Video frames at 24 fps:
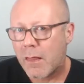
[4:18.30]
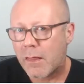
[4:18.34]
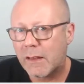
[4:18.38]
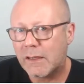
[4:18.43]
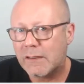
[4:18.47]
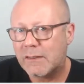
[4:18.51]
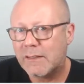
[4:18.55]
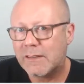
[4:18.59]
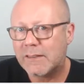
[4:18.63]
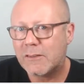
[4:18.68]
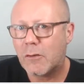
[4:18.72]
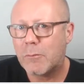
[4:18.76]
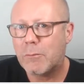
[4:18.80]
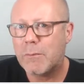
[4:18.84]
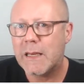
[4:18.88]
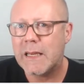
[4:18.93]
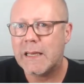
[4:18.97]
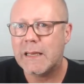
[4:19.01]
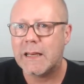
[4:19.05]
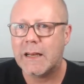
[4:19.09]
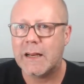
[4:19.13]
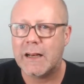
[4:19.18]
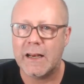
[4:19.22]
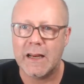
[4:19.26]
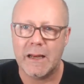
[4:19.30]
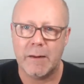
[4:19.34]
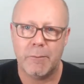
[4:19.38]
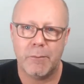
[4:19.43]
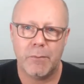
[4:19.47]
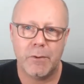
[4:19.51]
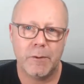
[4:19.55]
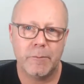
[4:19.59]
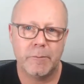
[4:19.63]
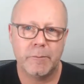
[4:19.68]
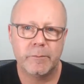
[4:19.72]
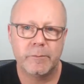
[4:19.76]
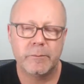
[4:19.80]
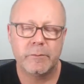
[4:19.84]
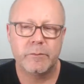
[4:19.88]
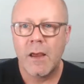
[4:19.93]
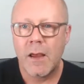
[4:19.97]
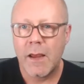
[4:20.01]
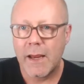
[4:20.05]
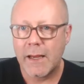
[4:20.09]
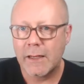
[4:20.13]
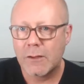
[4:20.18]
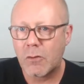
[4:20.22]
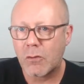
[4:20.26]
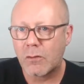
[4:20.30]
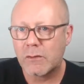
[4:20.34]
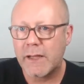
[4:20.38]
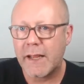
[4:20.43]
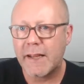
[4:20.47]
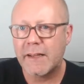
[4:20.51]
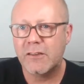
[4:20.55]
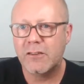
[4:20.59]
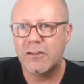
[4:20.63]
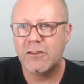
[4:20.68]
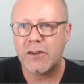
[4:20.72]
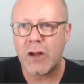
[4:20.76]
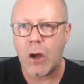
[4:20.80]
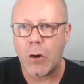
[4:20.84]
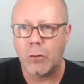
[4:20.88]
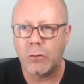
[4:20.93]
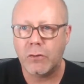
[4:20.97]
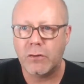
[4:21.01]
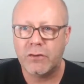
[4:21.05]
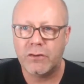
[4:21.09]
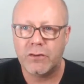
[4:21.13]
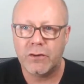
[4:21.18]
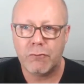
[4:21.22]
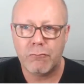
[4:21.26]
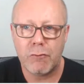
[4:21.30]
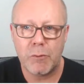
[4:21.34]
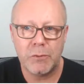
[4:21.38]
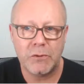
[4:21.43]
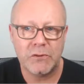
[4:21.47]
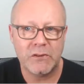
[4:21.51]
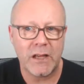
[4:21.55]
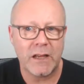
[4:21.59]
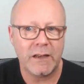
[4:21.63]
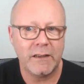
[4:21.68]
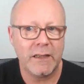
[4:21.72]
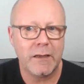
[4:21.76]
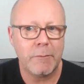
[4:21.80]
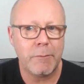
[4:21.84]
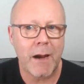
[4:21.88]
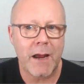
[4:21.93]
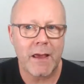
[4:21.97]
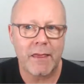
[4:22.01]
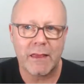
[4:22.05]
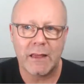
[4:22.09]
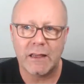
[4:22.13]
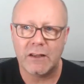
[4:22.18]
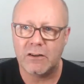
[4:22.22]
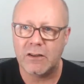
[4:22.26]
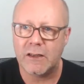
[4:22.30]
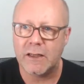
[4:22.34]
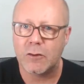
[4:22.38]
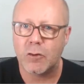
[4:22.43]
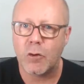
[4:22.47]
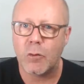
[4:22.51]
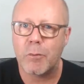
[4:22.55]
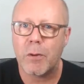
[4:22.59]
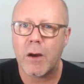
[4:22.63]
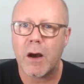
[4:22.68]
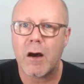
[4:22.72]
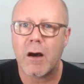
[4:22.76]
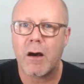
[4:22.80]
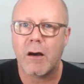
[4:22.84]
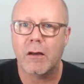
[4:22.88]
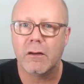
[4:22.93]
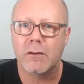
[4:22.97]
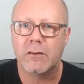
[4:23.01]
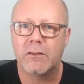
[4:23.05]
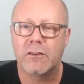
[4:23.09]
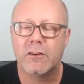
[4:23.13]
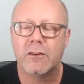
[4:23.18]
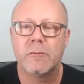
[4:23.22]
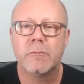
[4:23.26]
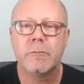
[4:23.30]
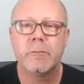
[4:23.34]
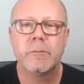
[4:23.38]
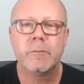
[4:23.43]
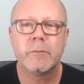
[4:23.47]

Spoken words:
This is a MIDI clip. It contains notes represented by these little bars.